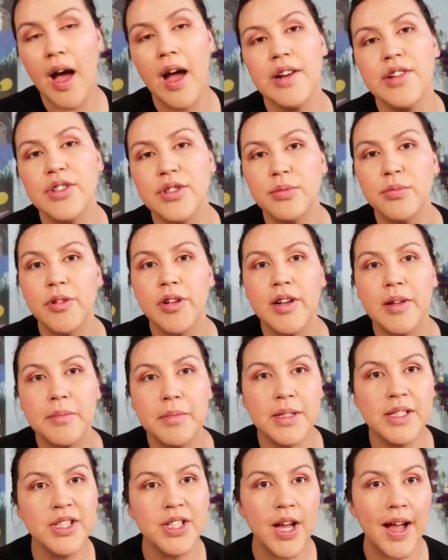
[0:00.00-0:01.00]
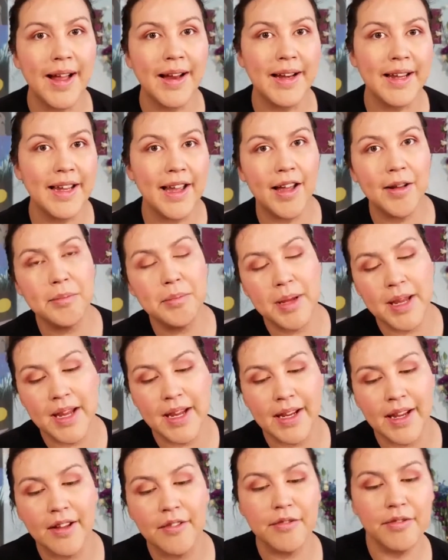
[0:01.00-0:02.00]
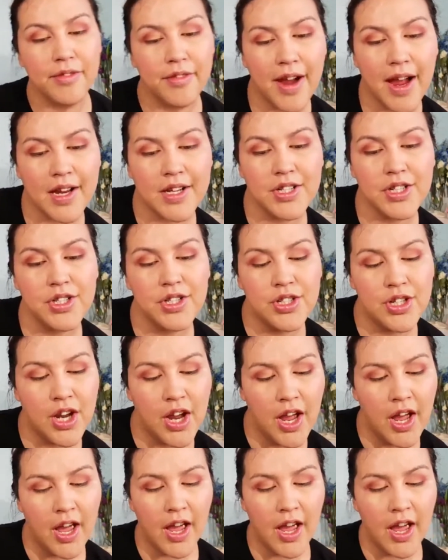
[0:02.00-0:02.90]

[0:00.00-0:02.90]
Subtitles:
I just want to be shiny and pink and fresh,